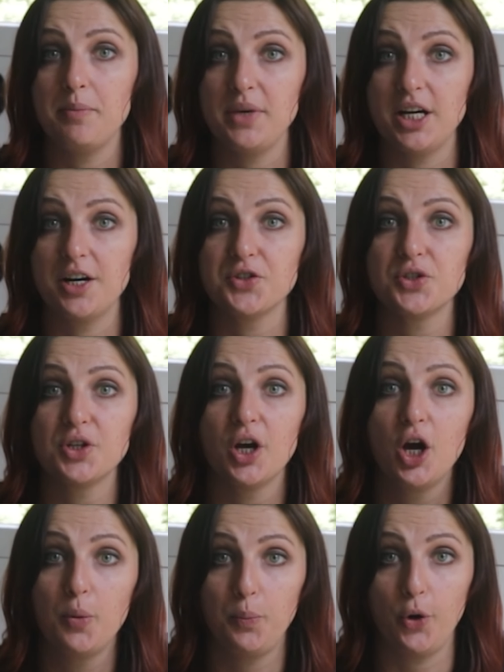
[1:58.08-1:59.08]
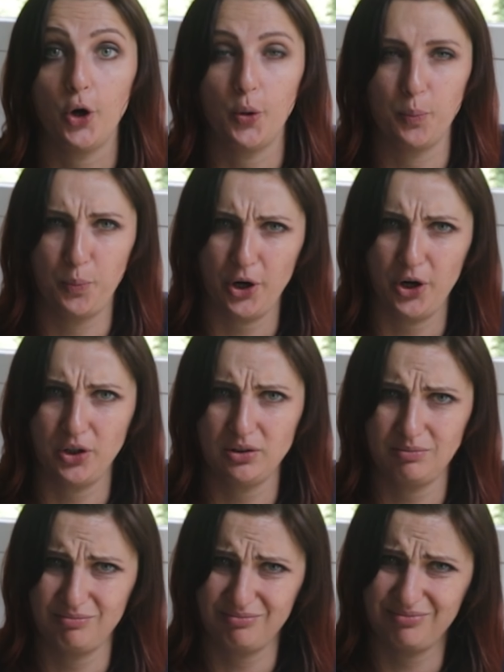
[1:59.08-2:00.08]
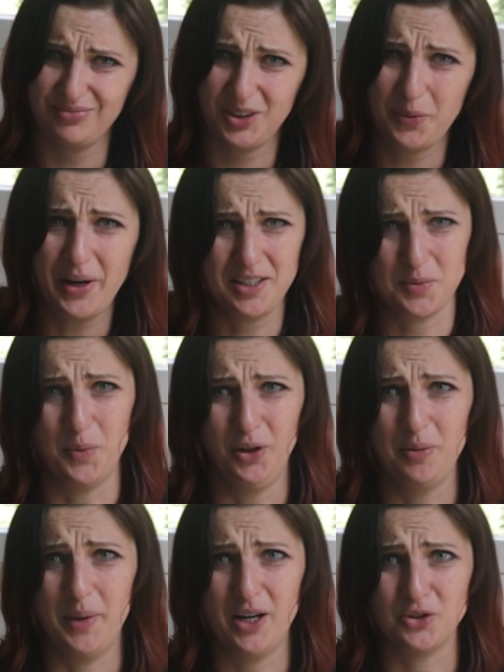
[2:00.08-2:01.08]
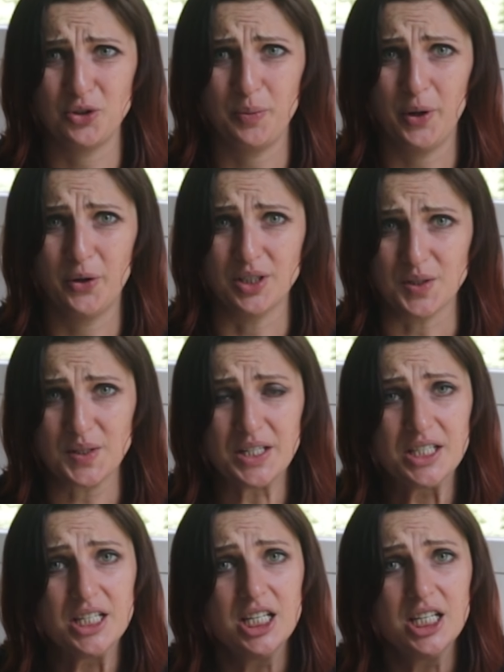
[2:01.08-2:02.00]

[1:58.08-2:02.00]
meters per bird. Quite a small amount, to be honest.